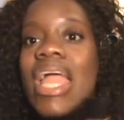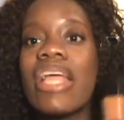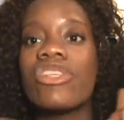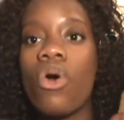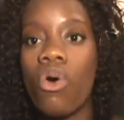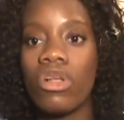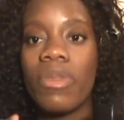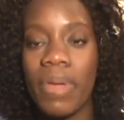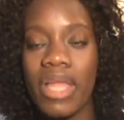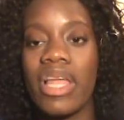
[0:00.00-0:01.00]
It's all
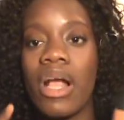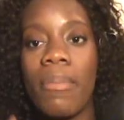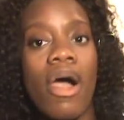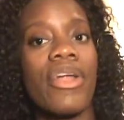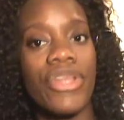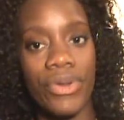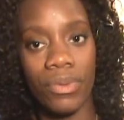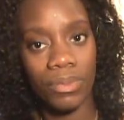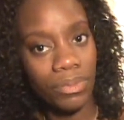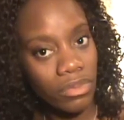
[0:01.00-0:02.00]
depending upon
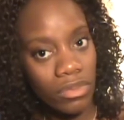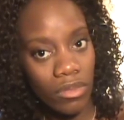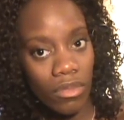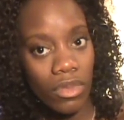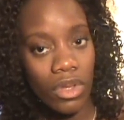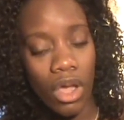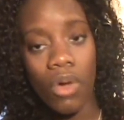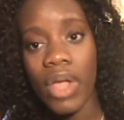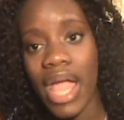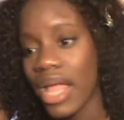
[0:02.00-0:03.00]
you,
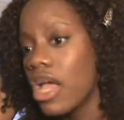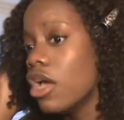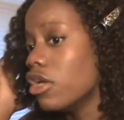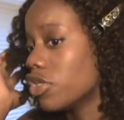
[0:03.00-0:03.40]
okay?